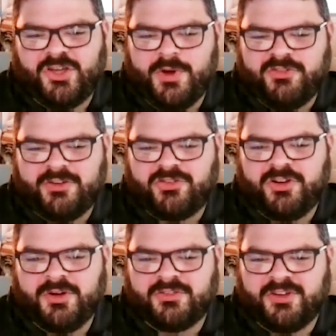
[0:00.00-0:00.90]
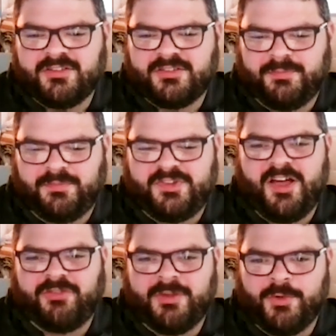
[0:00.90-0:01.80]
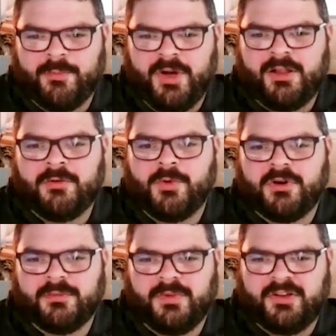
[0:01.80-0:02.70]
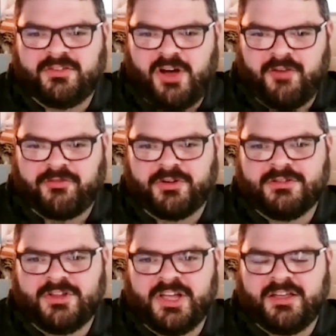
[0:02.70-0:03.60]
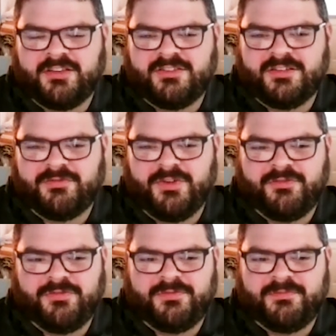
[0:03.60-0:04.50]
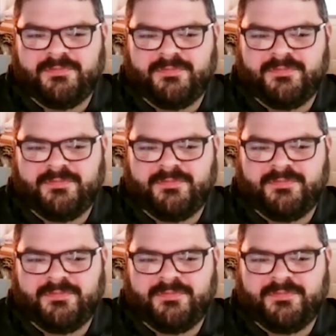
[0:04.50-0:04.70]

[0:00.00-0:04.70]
QHHT is definitely more mellow, more it's softer. Like it's if